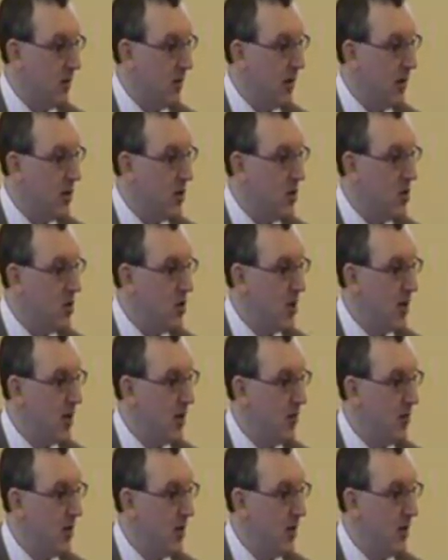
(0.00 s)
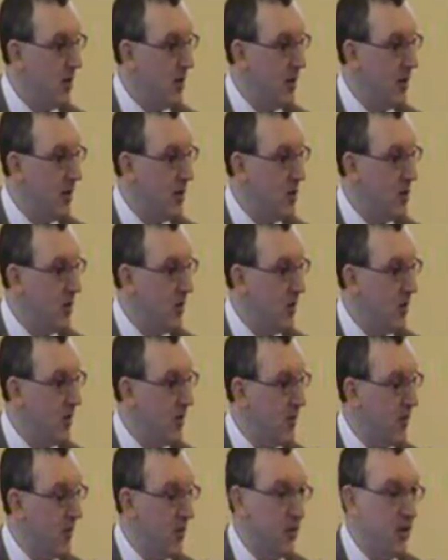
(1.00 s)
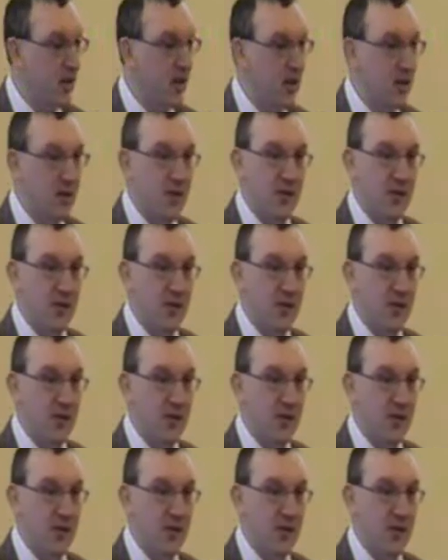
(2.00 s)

Unless you shed blood, it's all filthy,